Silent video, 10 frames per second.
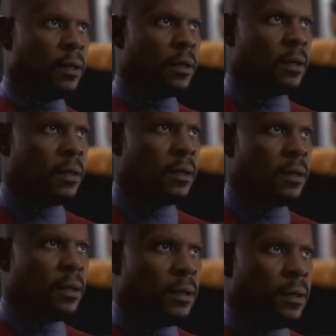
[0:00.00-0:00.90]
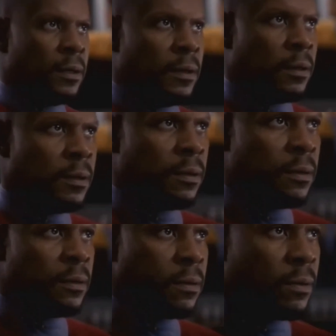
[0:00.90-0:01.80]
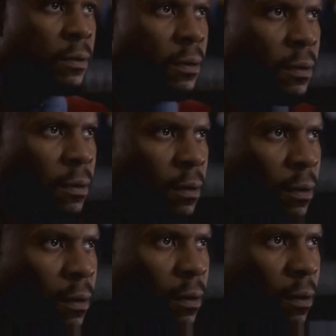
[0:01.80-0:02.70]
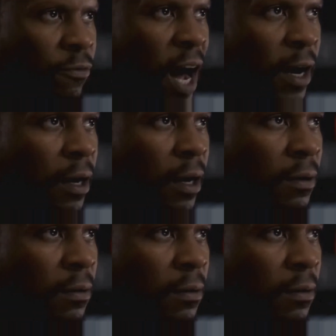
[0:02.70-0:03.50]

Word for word: say that first. Then I'll do what you want. Okay.